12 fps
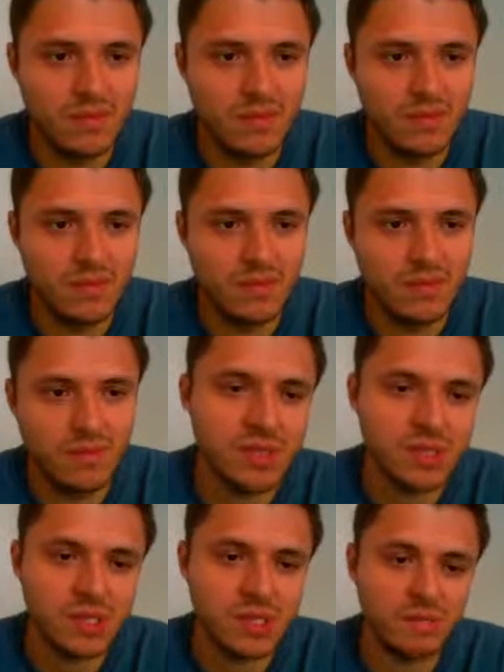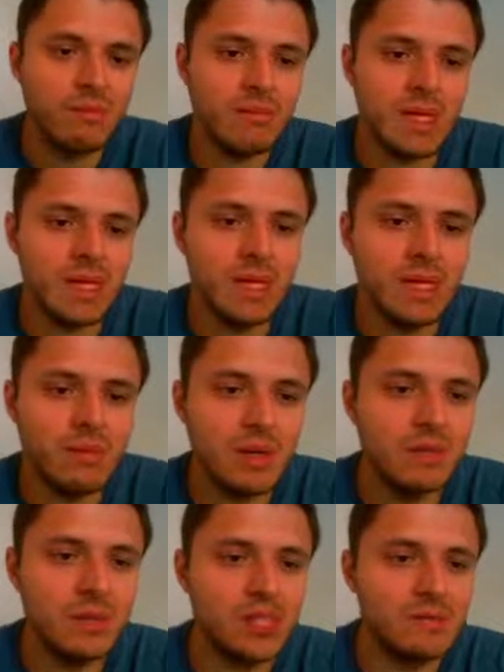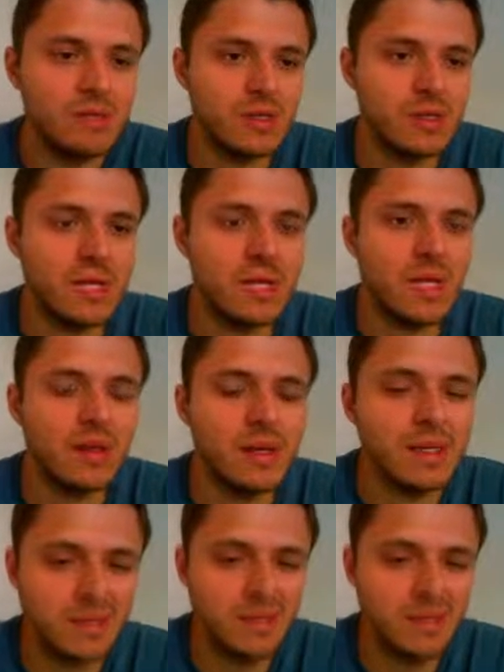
So I'm happy to give up my bishop for his knight, I think.